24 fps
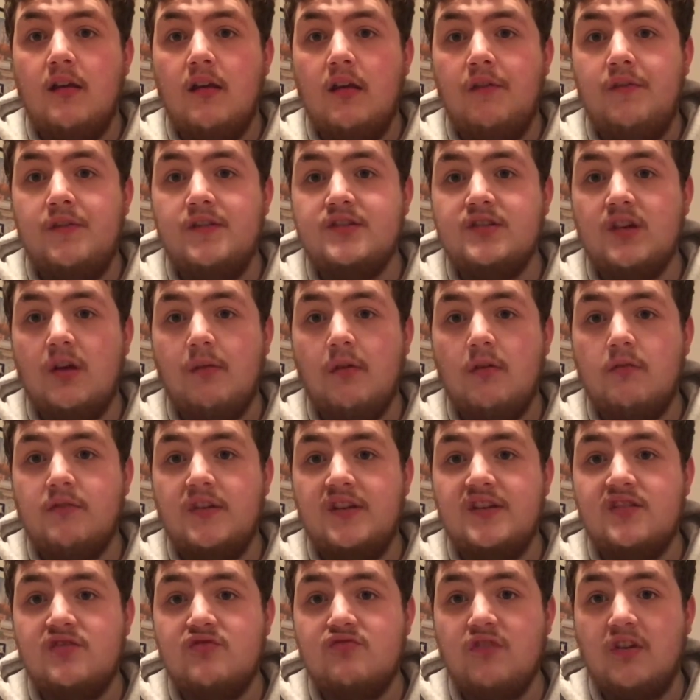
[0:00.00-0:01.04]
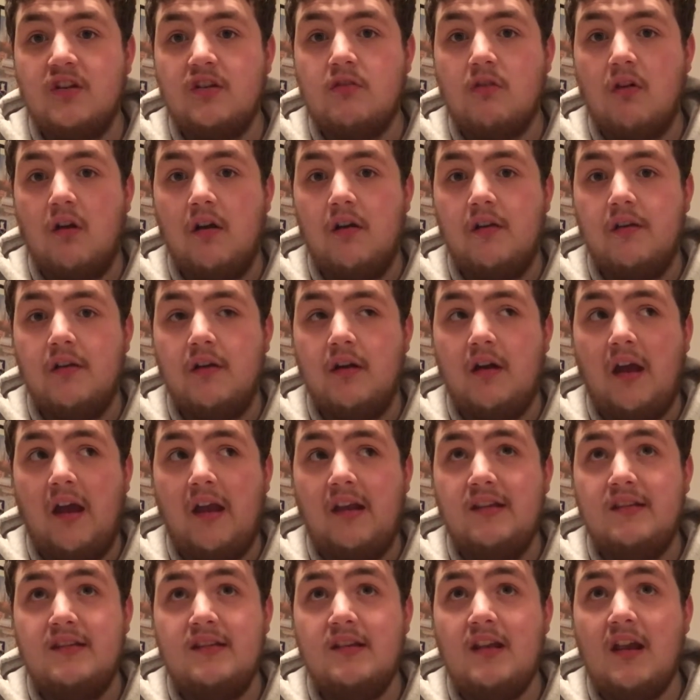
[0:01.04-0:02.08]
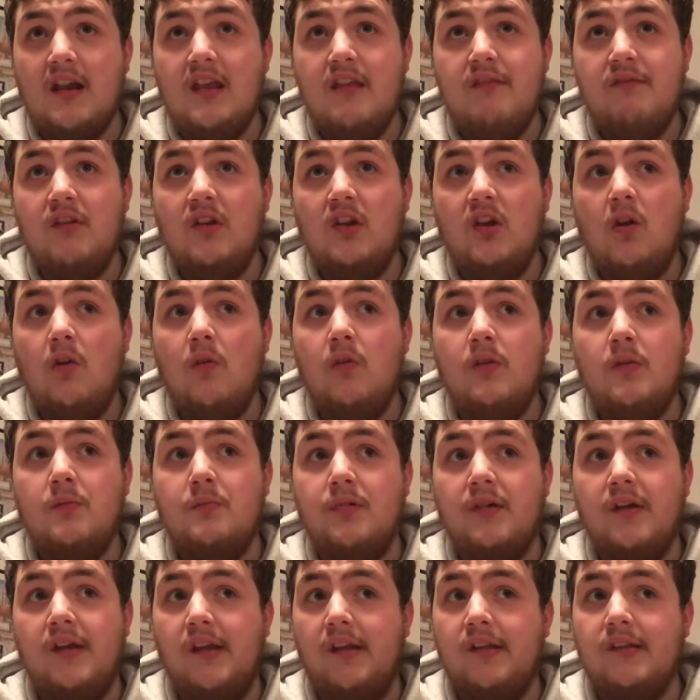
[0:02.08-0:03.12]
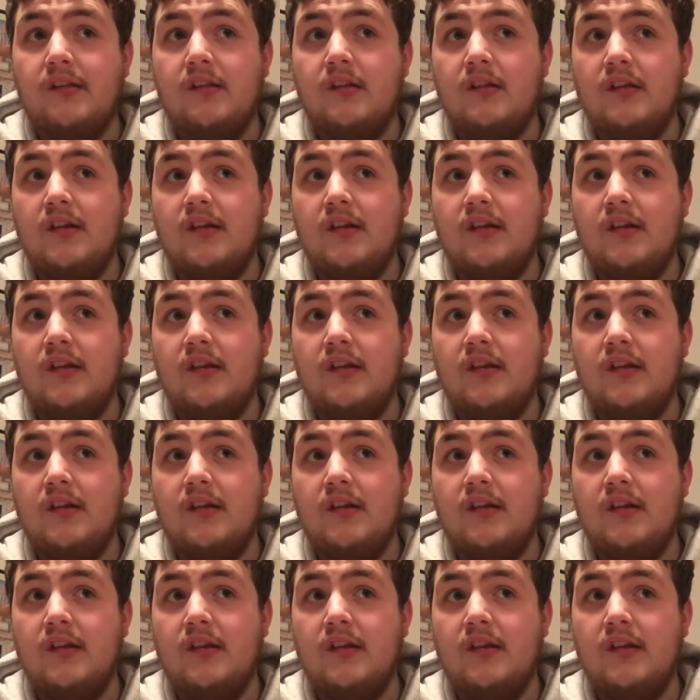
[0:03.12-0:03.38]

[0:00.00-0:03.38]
if you saw my recent drink run, I did not even go to the place